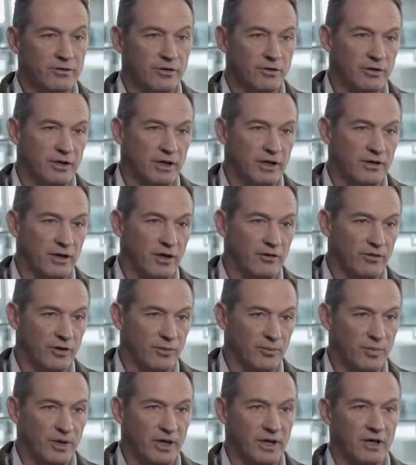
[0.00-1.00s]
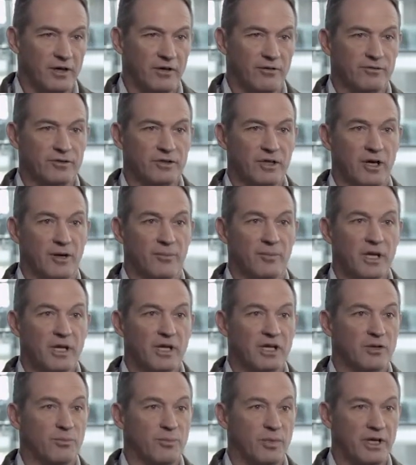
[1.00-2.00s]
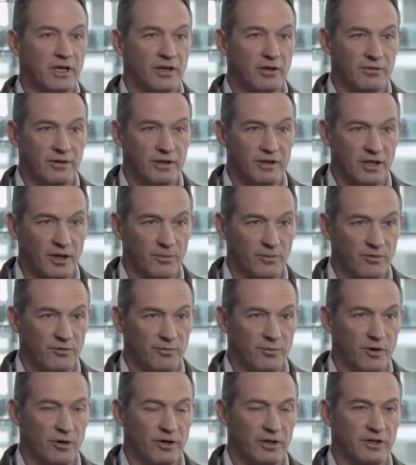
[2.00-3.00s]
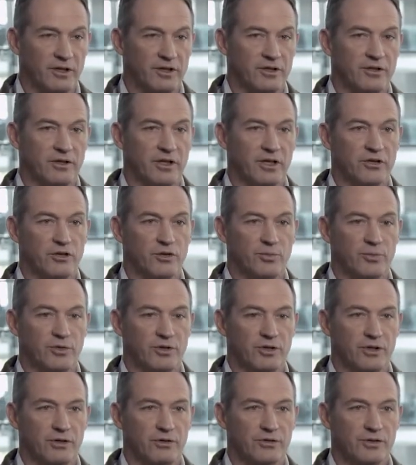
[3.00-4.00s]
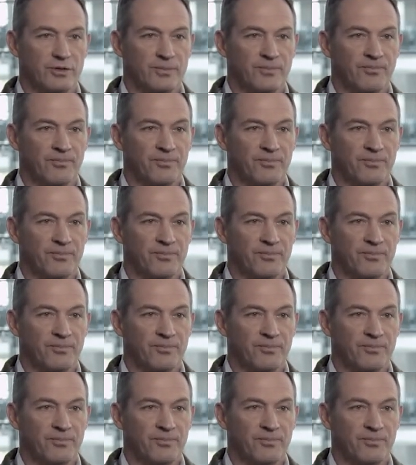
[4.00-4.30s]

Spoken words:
look at it over a period of time, depending on the type of product that you produce.